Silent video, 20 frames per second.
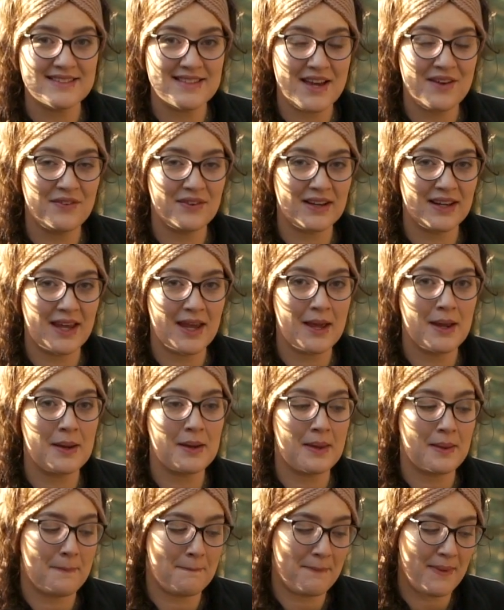definitely
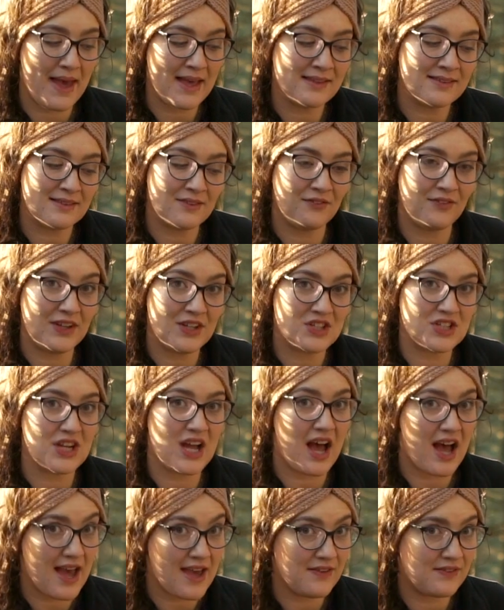the best feature,
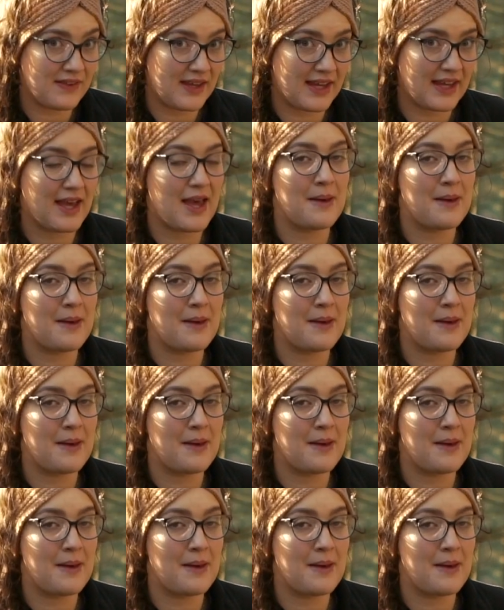I think,